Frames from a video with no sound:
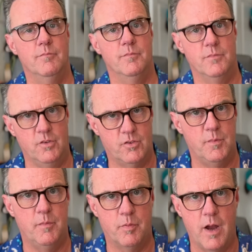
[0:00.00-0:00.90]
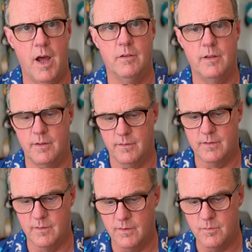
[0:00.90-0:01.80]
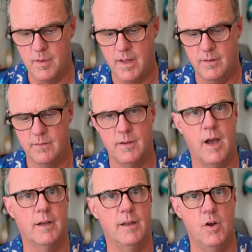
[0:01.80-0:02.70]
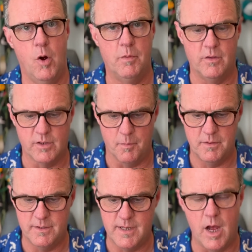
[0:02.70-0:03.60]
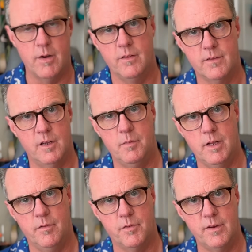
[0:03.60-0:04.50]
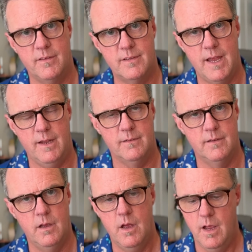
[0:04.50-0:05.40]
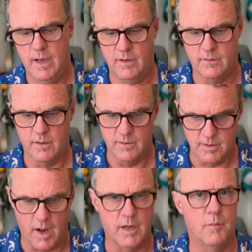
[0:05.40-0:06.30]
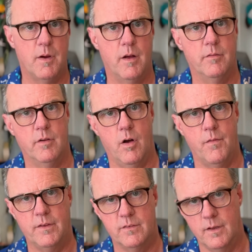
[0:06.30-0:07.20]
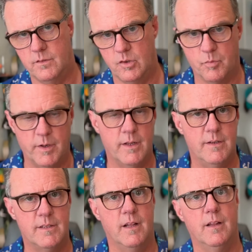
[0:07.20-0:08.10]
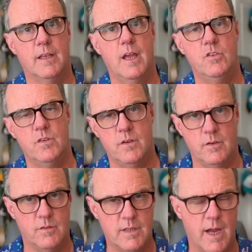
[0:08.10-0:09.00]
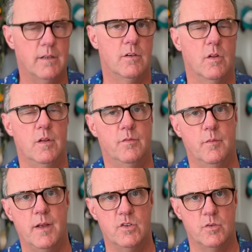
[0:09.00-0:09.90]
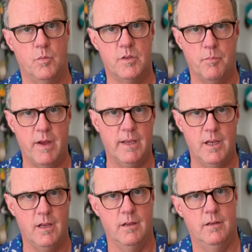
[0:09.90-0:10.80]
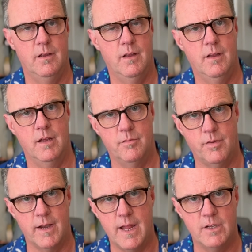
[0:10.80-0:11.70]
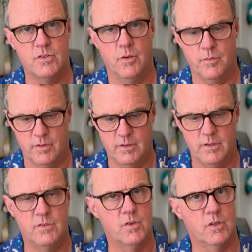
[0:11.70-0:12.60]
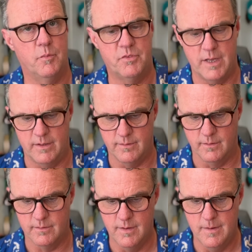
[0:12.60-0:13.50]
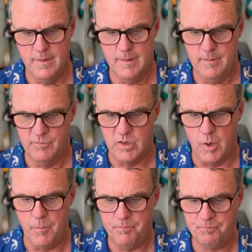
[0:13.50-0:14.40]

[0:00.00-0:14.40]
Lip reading: you should be proud that this man is knocking it home when he's coming to town. He's going to be in 3 states. He's going to talk about all these things. He's bringing a delegation to do technical information with the banking and financial circumstances. So